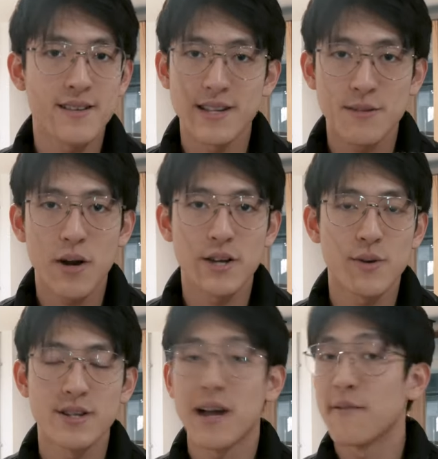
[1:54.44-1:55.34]
in this price
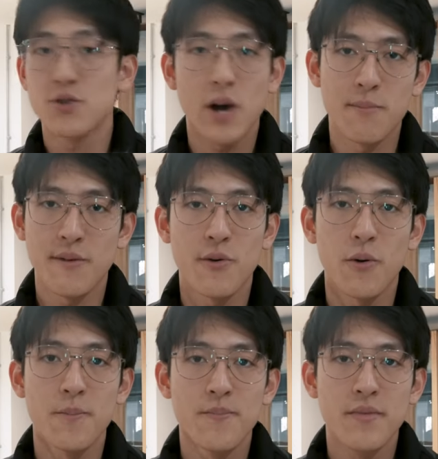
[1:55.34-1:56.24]
range that I've tried
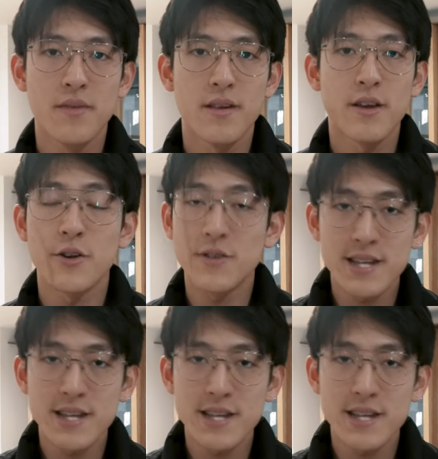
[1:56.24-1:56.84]
before. You